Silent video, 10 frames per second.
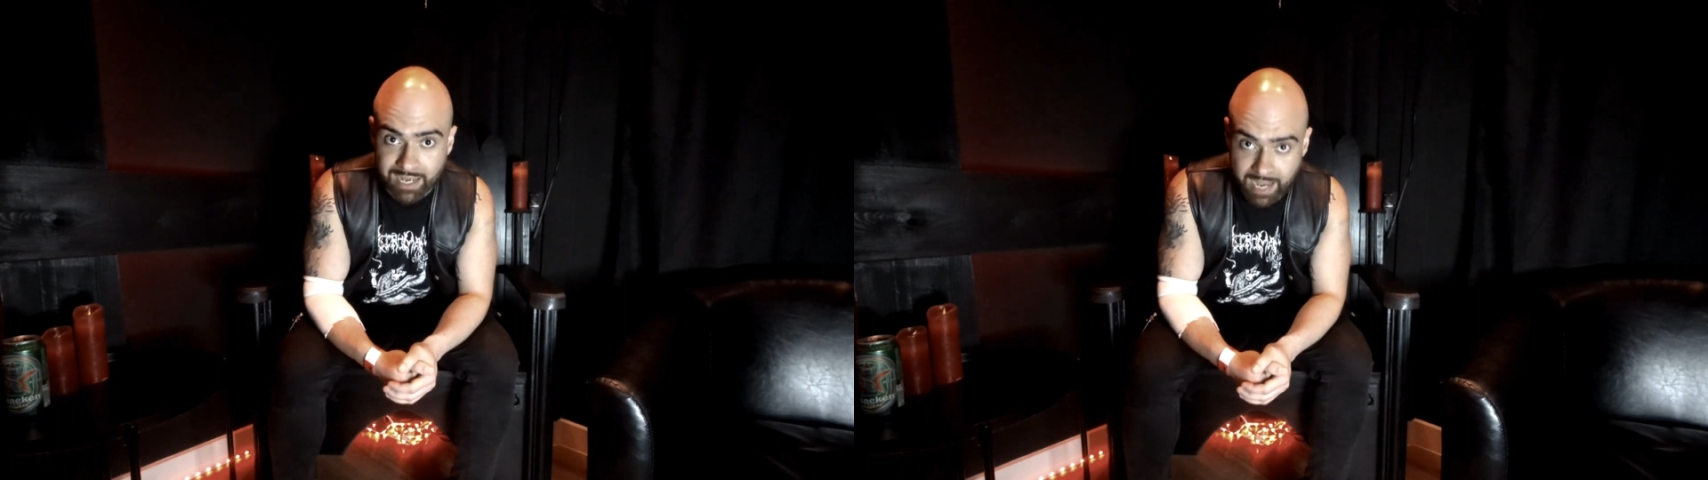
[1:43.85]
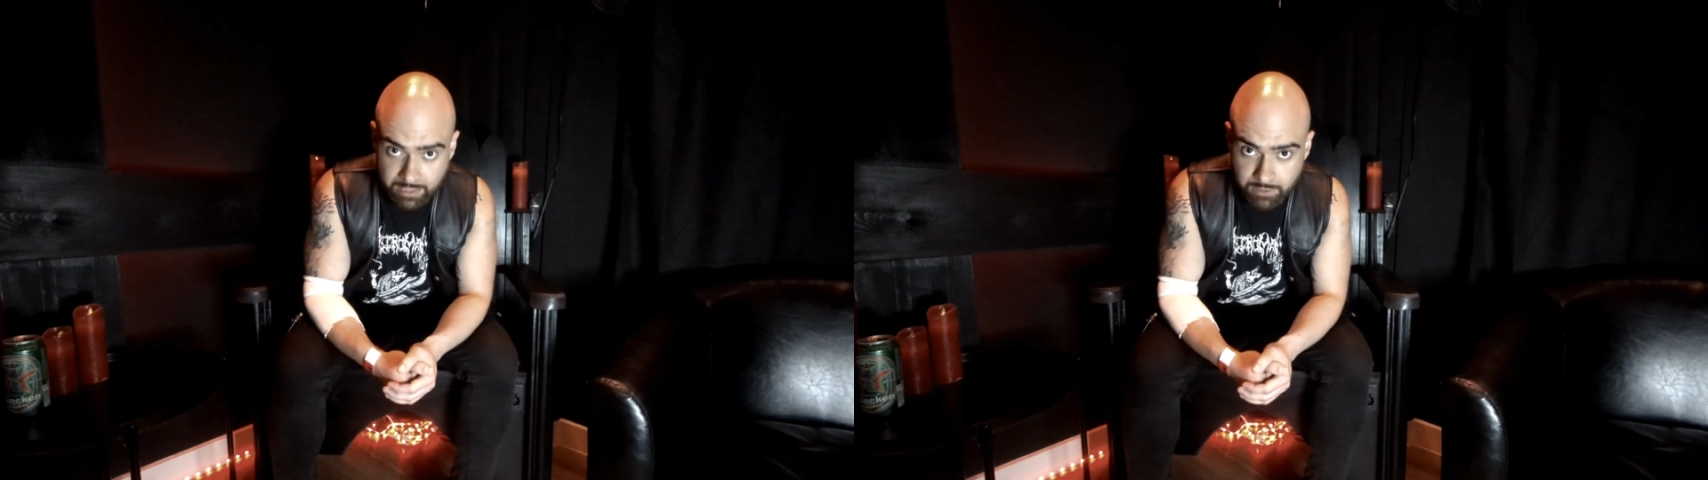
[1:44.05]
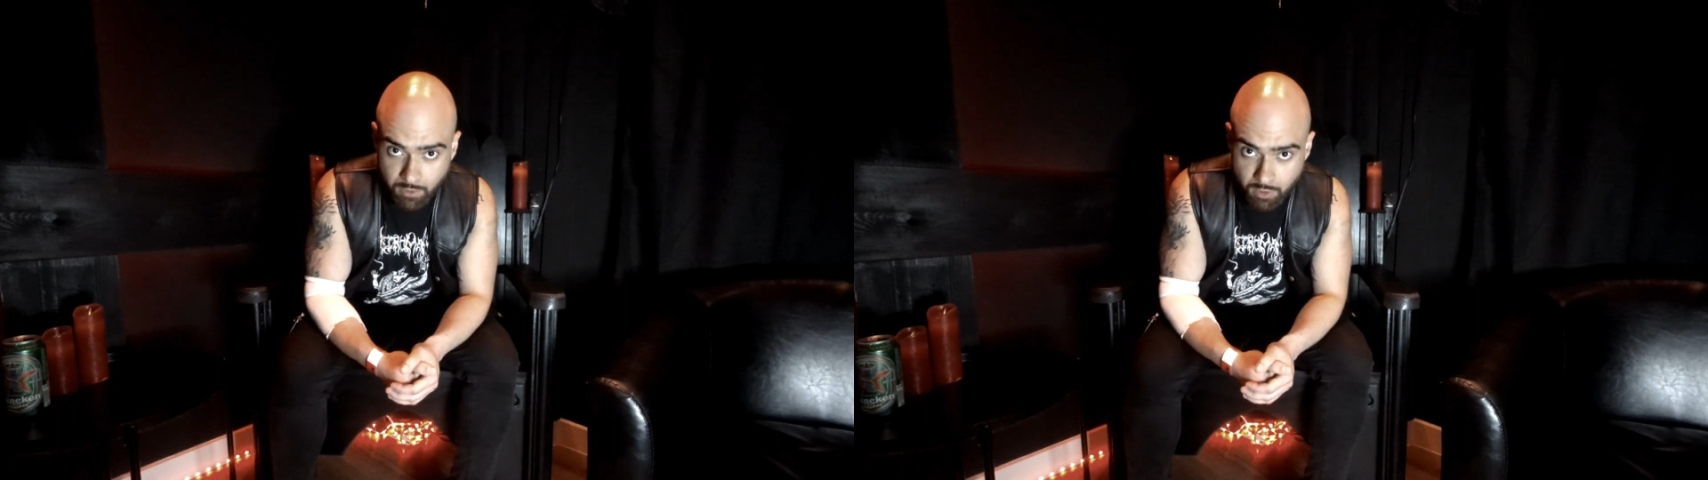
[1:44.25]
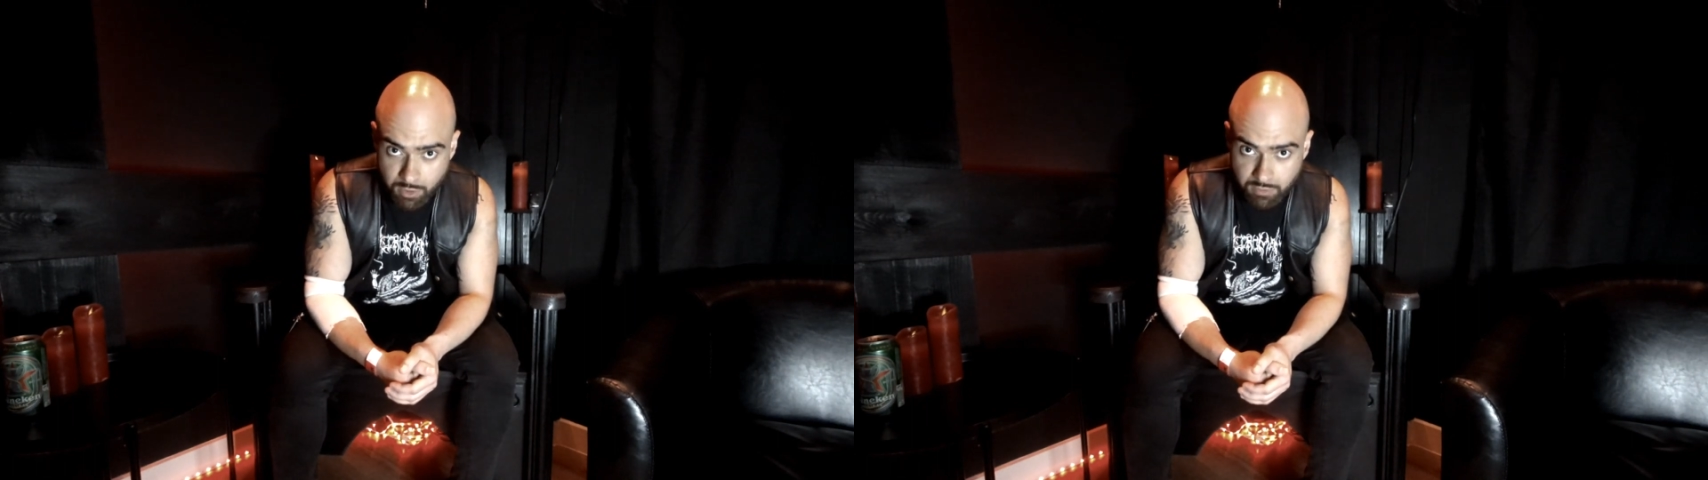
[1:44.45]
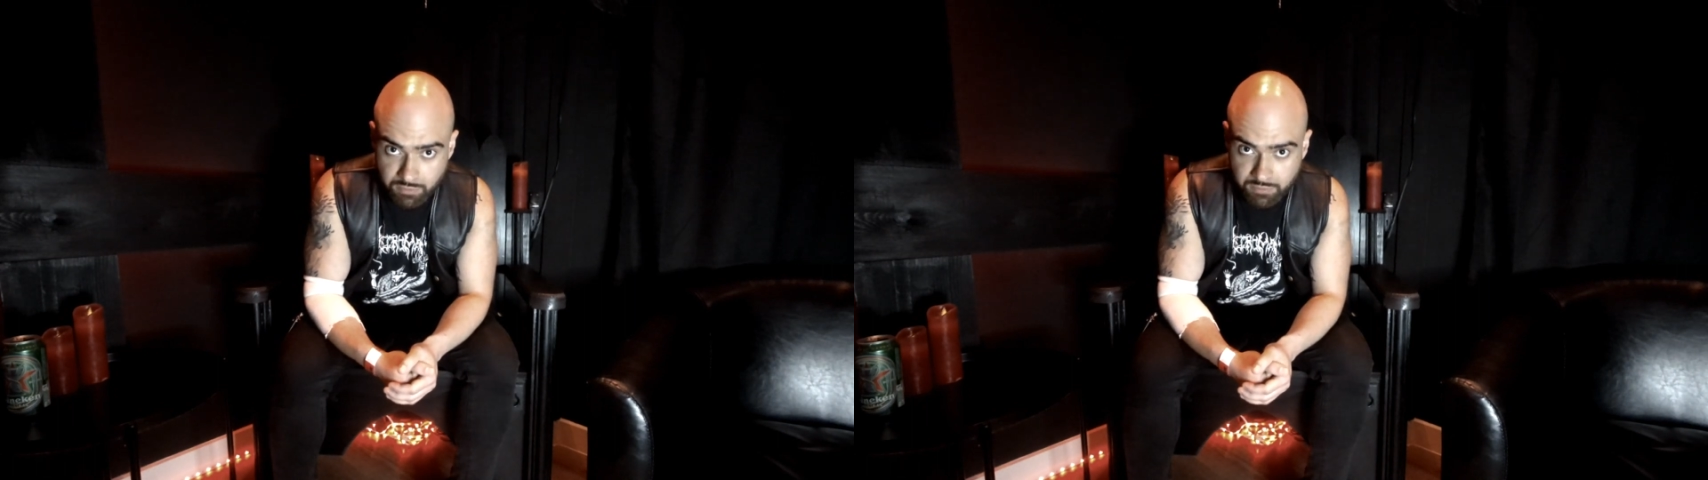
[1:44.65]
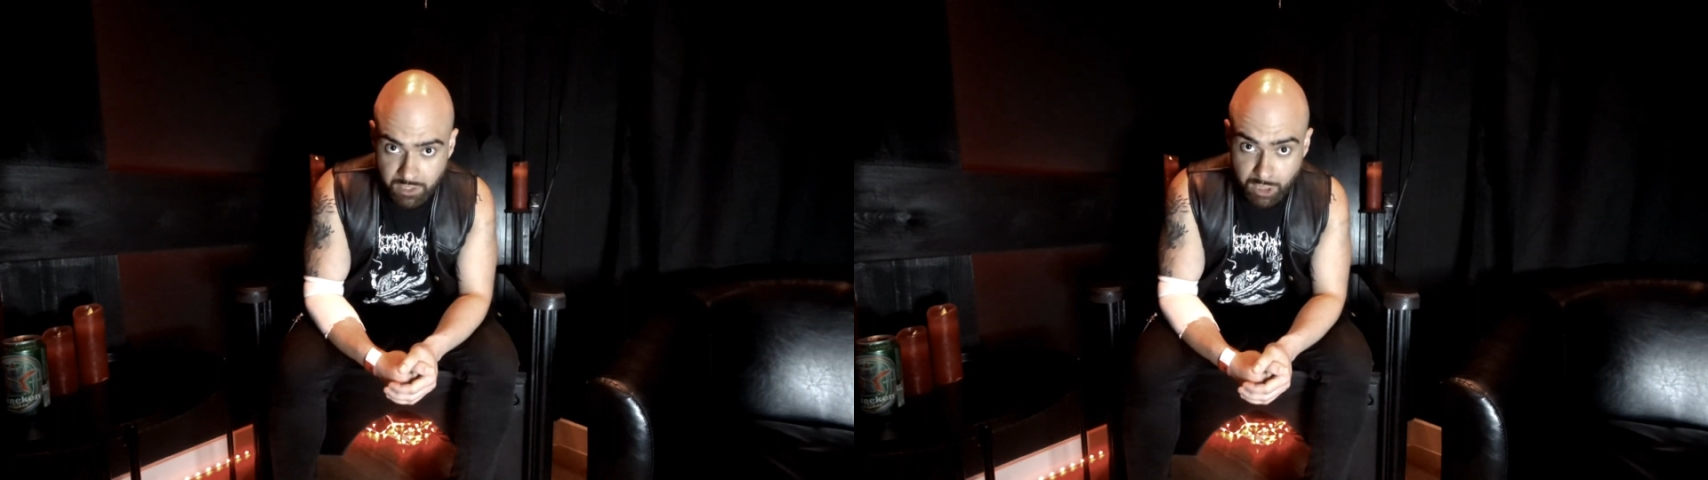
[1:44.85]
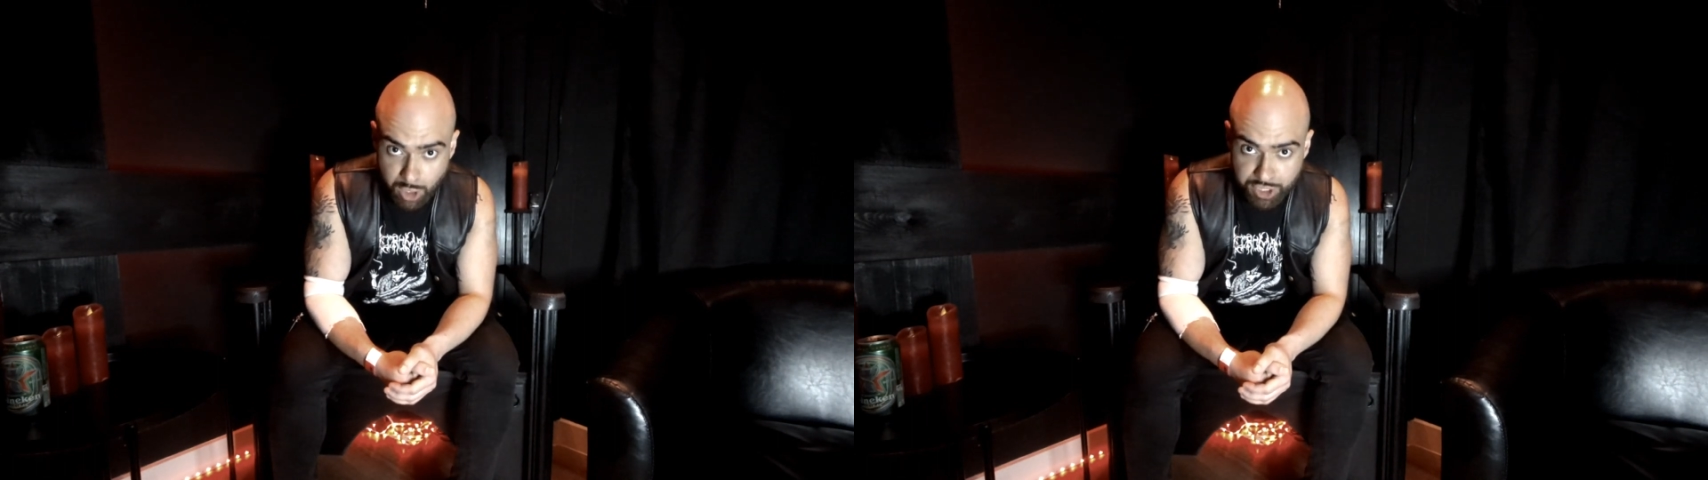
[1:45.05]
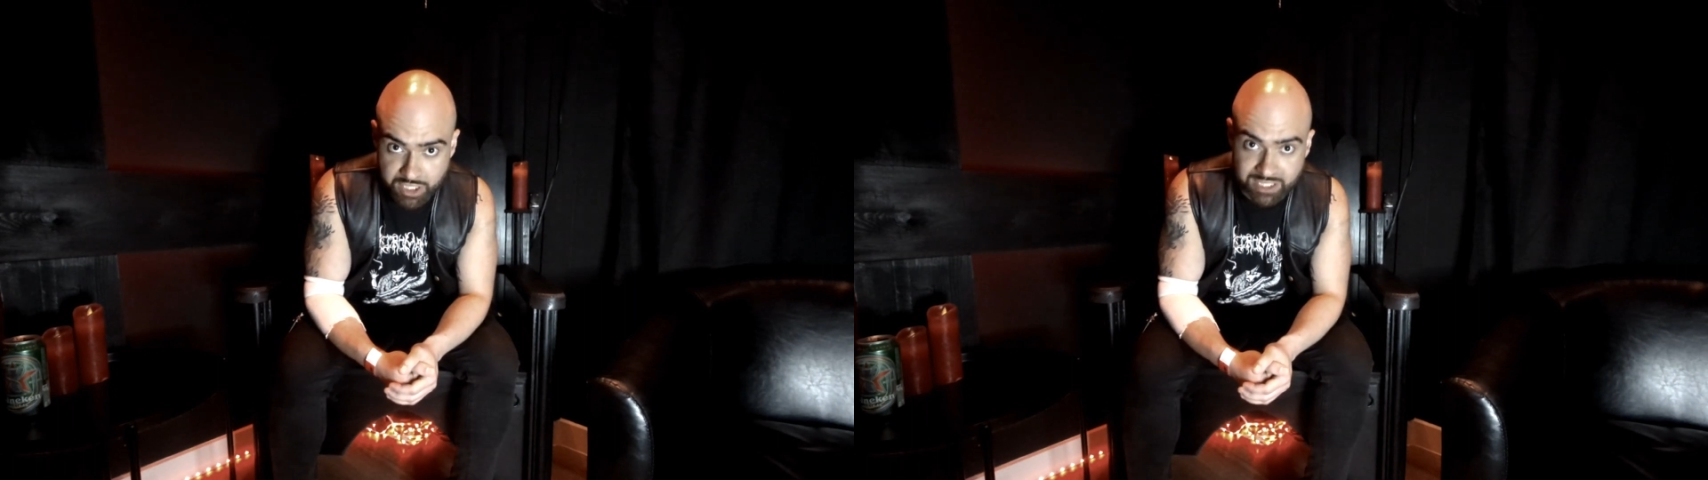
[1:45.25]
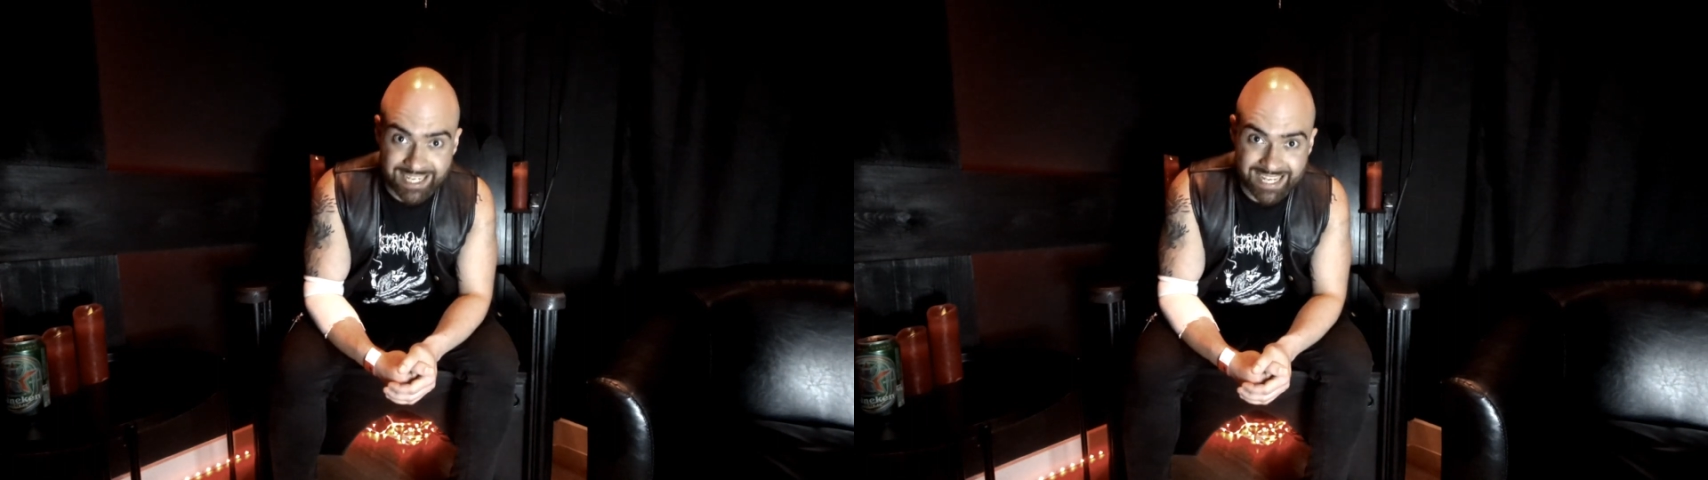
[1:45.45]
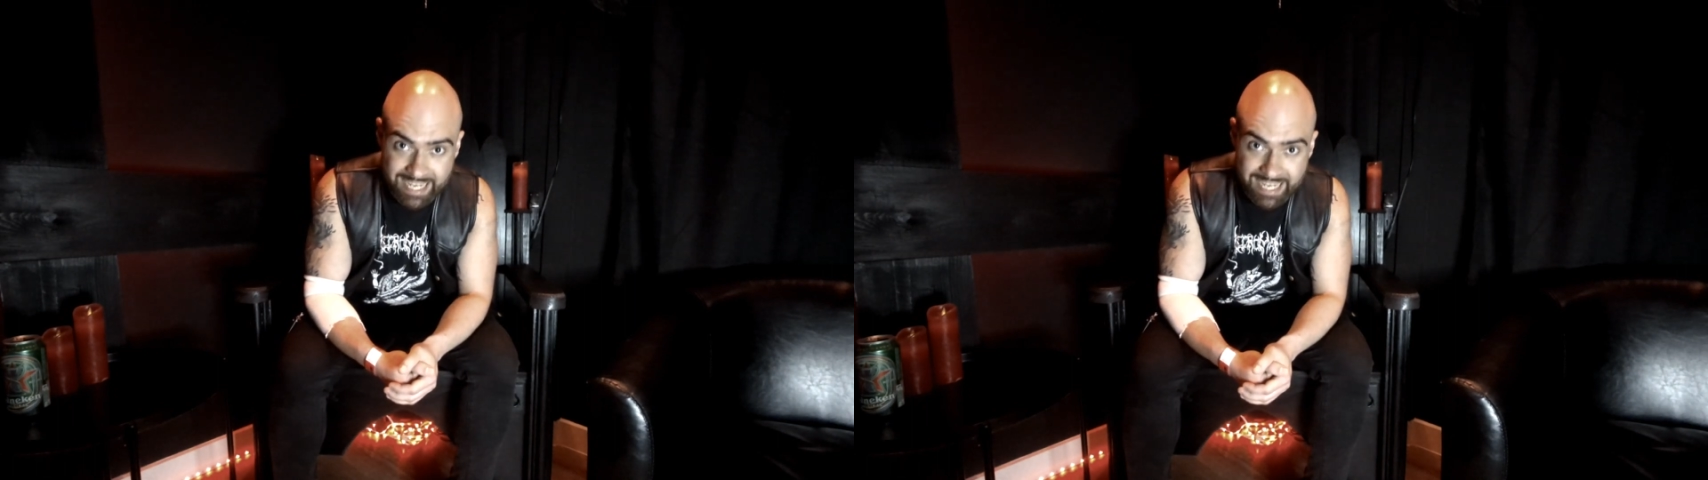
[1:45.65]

at the heart of London